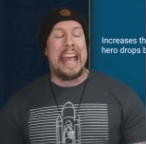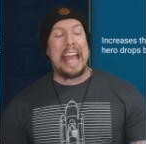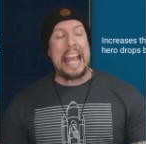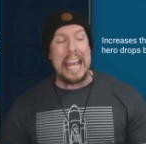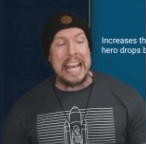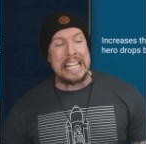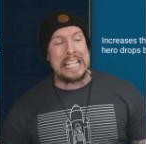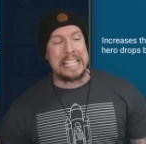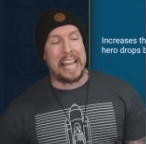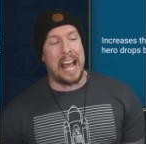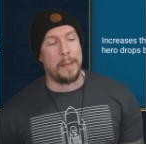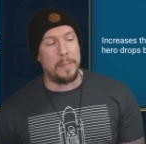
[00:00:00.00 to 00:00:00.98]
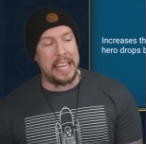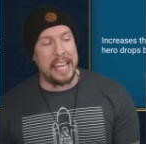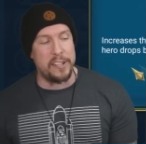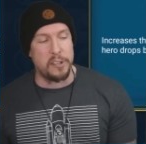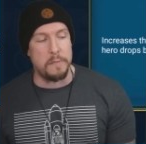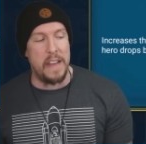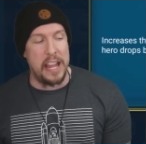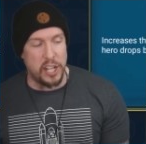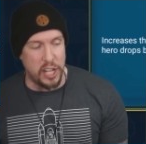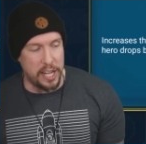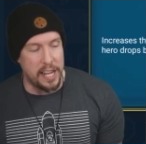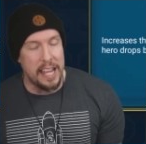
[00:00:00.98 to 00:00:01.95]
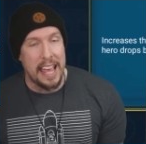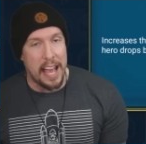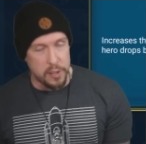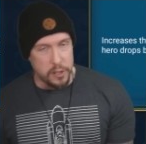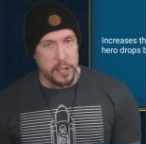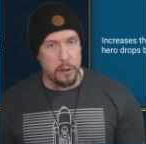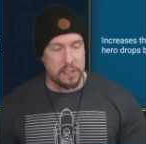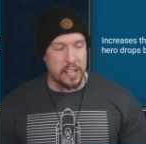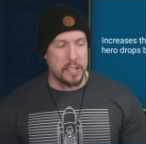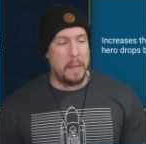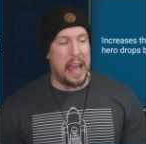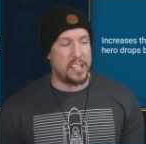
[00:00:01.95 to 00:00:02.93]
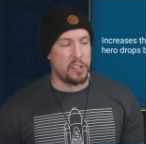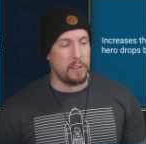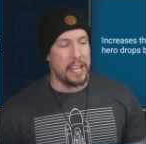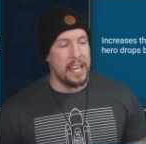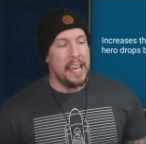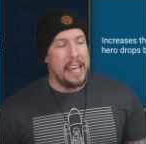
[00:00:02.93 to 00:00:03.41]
and Timely Intervention as our tier 6 mastery.